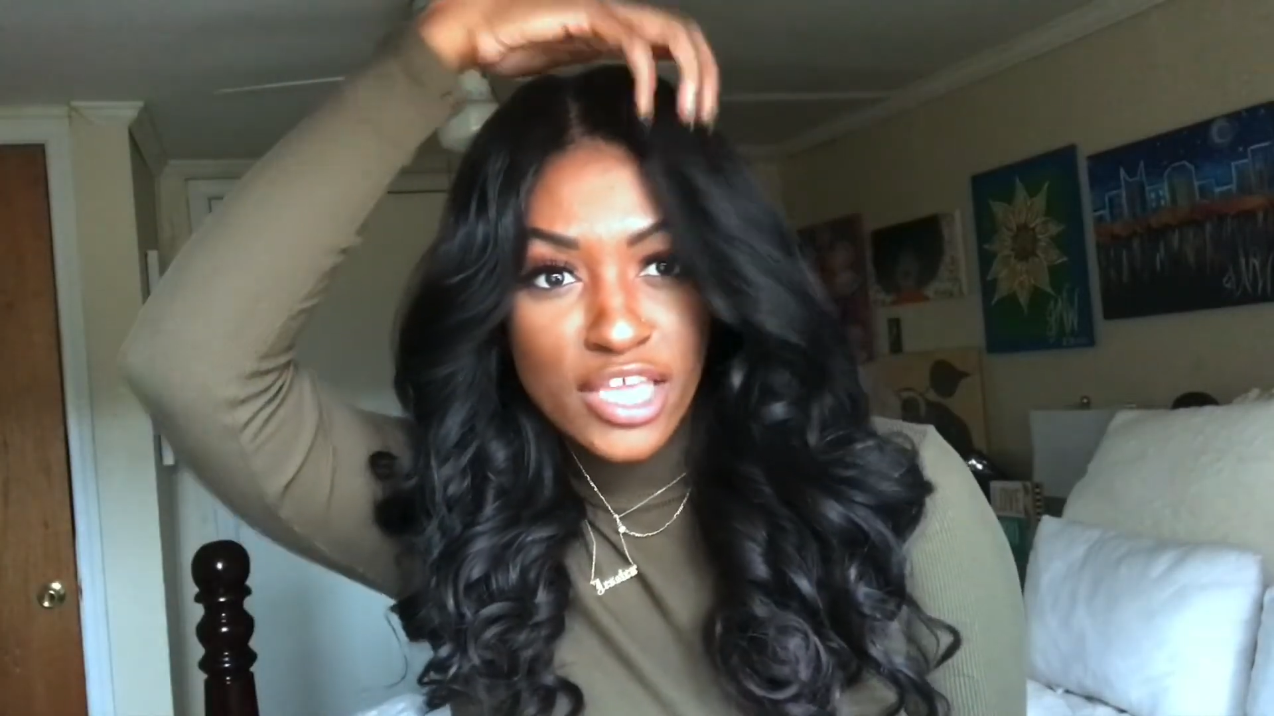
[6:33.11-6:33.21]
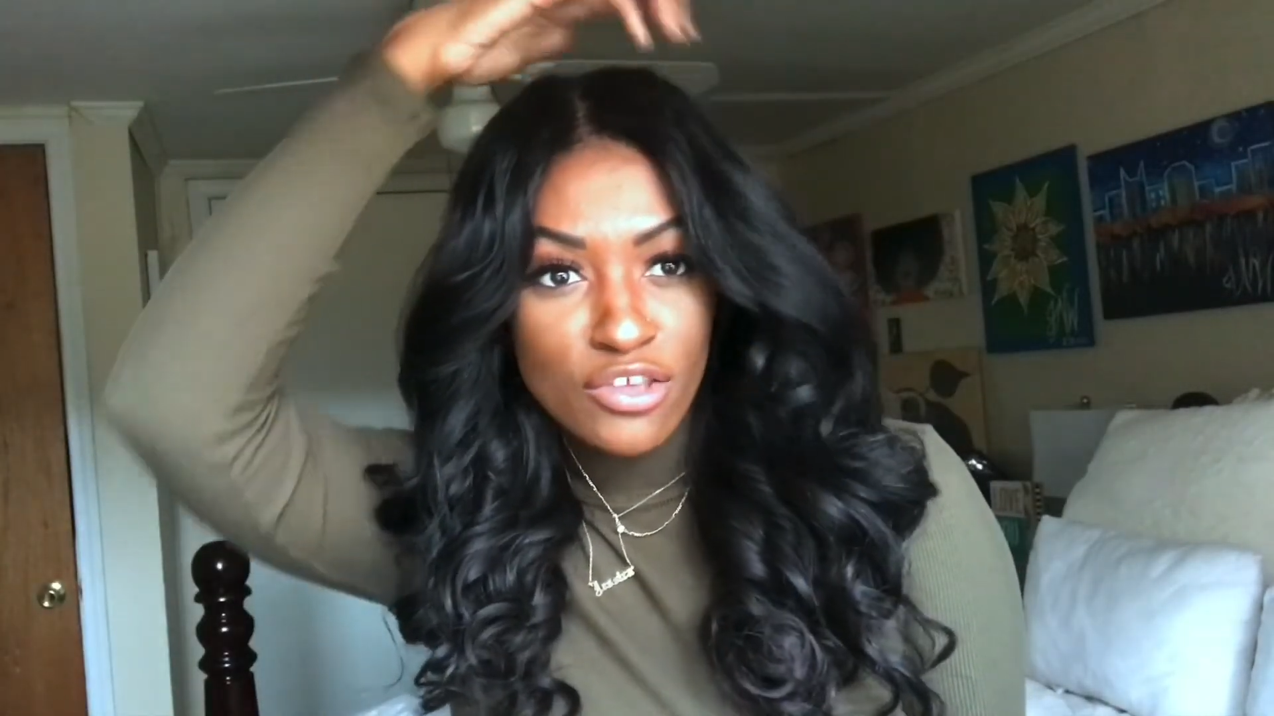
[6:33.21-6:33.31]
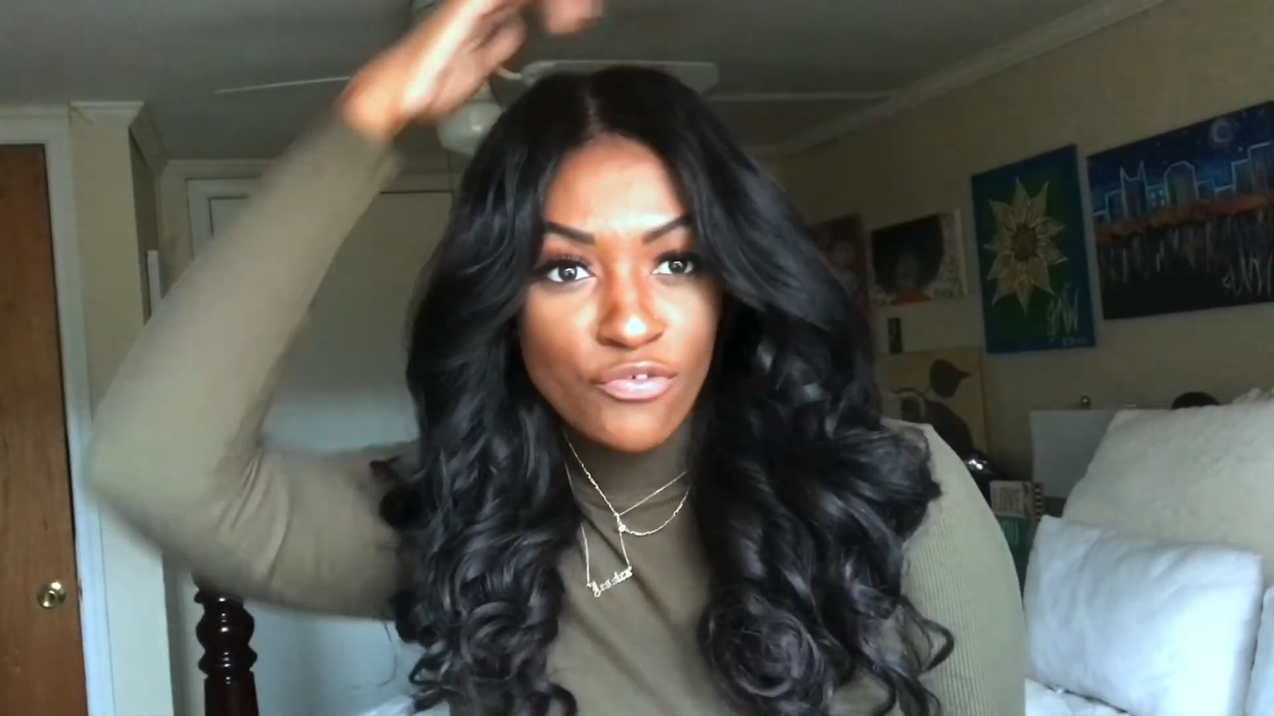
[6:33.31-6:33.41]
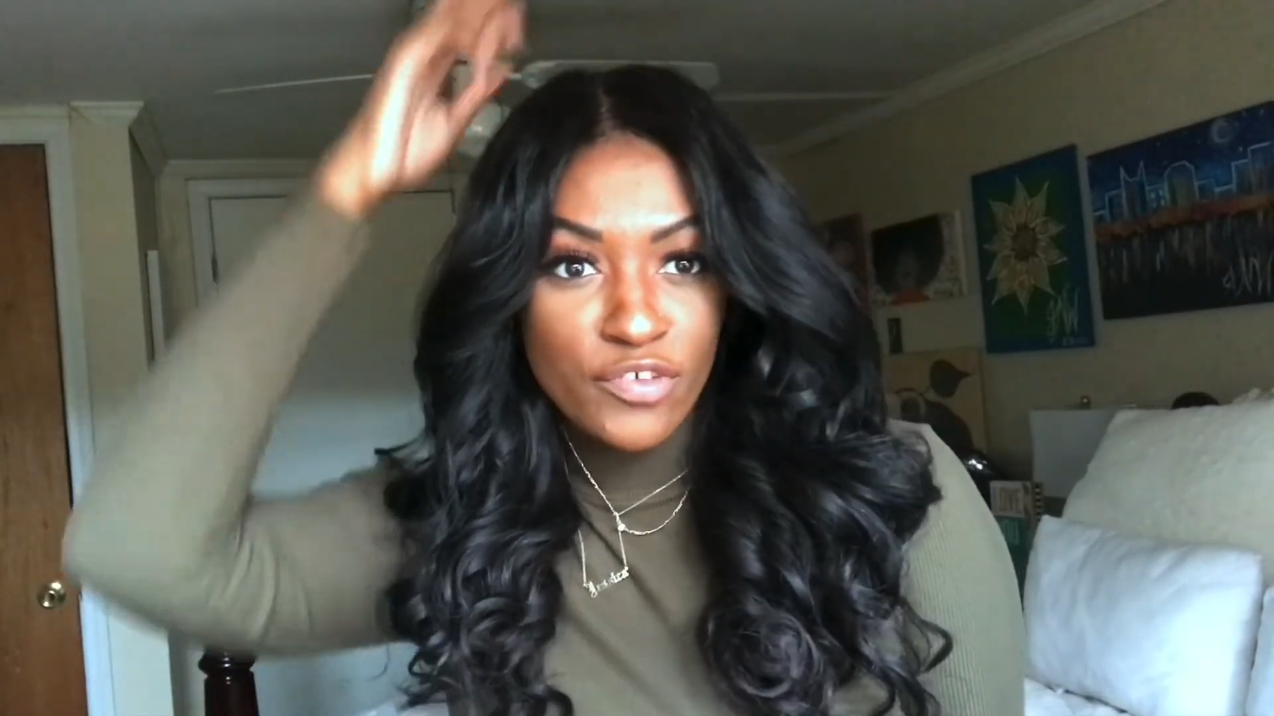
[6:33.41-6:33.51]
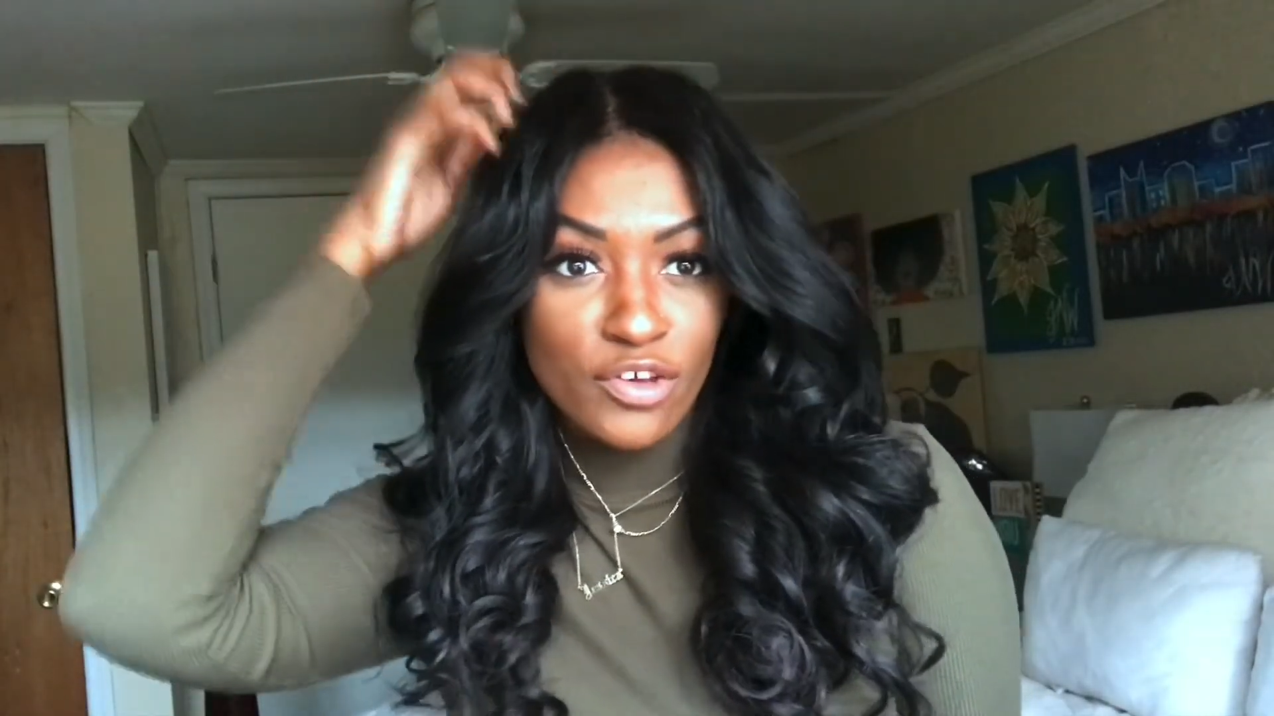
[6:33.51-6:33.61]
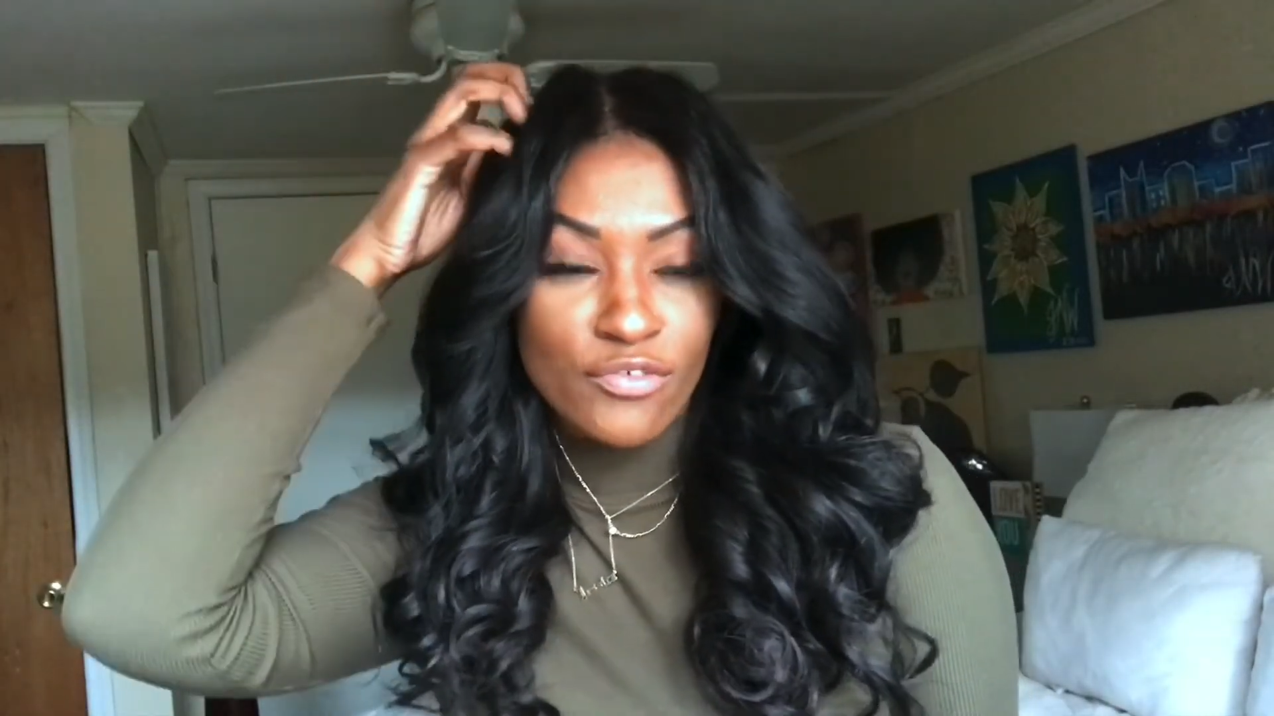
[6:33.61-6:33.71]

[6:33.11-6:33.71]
and you feel